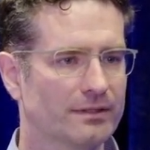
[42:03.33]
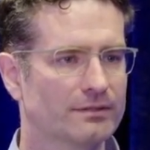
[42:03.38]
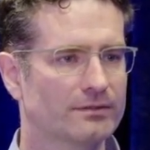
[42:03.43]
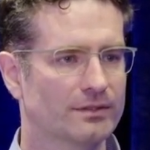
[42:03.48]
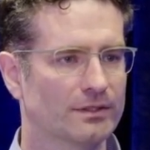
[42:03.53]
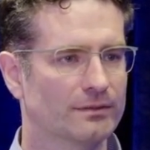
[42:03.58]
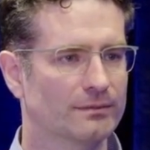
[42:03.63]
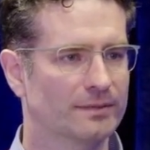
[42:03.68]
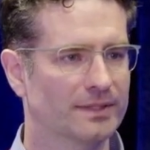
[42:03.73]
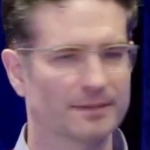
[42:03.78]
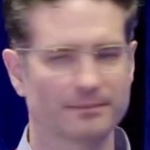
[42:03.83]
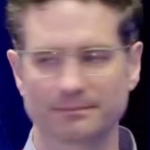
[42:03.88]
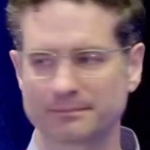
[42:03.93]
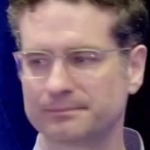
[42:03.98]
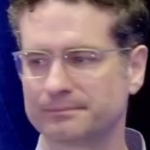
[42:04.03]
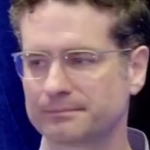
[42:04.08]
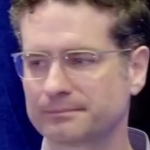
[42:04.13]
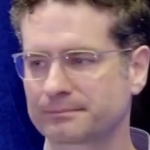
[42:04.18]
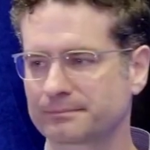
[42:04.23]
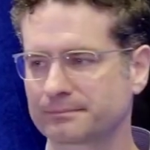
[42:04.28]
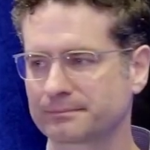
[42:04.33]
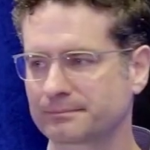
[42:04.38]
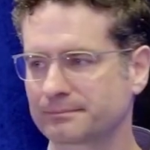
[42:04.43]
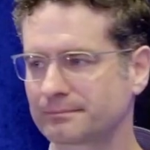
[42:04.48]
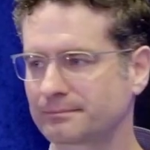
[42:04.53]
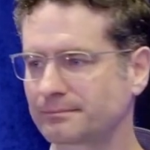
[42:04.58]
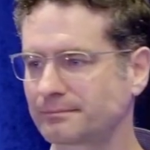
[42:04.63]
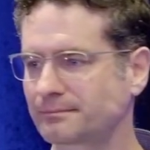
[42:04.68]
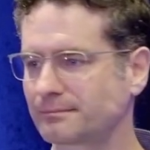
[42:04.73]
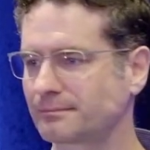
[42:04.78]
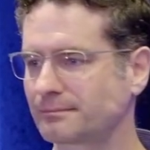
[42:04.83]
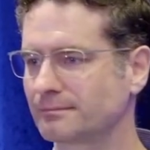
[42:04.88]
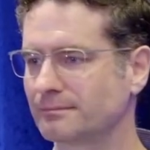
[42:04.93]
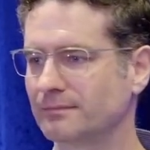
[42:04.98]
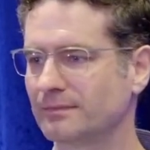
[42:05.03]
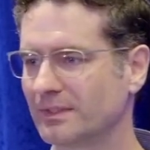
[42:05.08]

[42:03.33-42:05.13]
So, yeah. Yeah, I had a